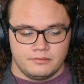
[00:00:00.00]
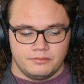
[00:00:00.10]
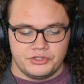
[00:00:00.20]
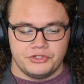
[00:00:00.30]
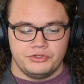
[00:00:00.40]

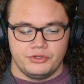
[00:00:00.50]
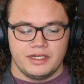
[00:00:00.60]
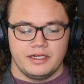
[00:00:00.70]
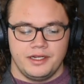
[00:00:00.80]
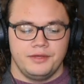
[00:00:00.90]
But you do
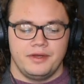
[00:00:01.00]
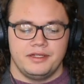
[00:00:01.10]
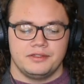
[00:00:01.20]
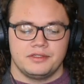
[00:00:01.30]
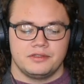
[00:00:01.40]
it
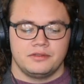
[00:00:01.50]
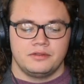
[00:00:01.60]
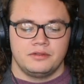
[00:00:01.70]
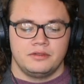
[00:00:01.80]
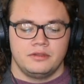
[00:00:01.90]
anyways.
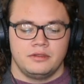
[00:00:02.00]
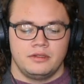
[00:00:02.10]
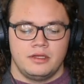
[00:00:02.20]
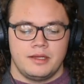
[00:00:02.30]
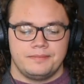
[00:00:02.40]

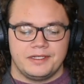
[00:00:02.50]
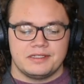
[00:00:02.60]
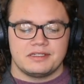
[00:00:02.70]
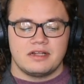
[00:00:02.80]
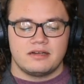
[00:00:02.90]
Because
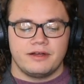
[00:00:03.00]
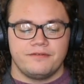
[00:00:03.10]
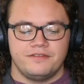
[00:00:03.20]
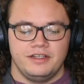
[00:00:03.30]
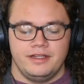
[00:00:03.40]
it's not about
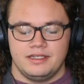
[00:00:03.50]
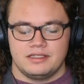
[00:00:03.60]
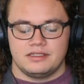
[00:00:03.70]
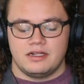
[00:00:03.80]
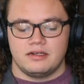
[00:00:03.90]
feelings,
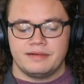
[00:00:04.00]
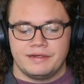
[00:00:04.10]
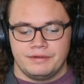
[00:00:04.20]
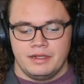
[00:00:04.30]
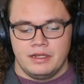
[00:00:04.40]
it's not
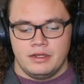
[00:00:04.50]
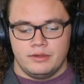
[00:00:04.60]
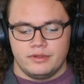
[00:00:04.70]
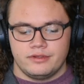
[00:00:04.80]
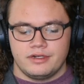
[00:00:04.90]
about
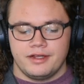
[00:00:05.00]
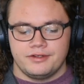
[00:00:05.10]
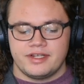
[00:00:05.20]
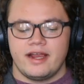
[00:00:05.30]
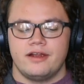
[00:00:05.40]
whether or not you're
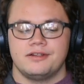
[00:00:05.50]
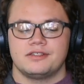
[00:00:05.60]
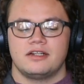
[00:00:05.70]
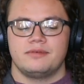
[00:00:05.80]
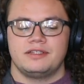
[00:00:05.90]
tired, it's
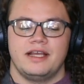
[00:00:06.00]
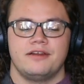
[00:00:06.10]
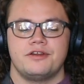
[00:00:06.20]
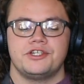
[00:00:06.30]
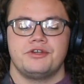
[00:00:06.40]
not about the
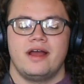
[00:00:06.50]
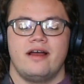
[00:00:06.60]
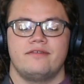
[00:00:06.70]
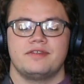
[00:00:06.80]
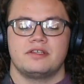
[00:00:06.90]
energy you
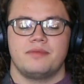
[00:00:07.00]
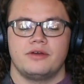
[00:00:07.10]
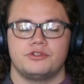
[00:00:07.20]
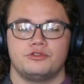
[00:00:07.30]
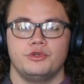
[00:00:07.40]
have, it's
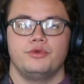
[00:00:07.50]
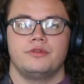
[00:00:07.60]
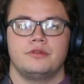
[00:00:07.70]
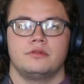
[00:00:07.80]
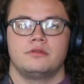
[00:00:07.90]
about
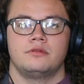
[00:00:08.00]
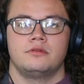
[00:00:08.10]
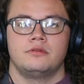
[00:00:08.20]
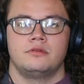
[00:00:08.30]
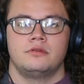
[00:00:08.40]
truth.
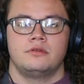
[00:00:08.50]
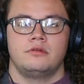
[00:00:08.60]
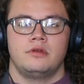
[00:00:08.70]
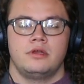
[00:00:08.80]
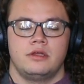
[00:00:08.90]

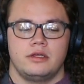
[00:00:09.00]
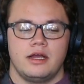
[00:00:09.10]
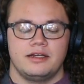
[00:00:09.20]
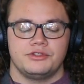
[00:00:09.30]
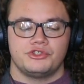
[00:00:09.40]
God is